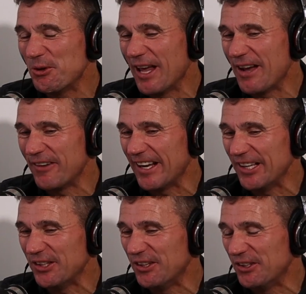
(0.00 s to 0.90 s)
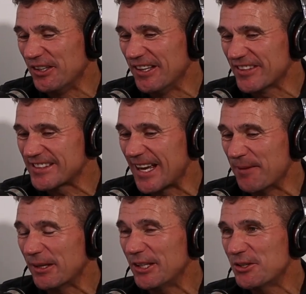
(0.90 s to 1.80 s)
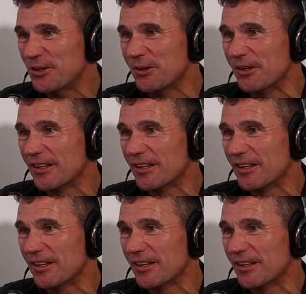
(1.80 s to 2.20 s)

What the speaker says: laugh at it and you'd never say it, but you do.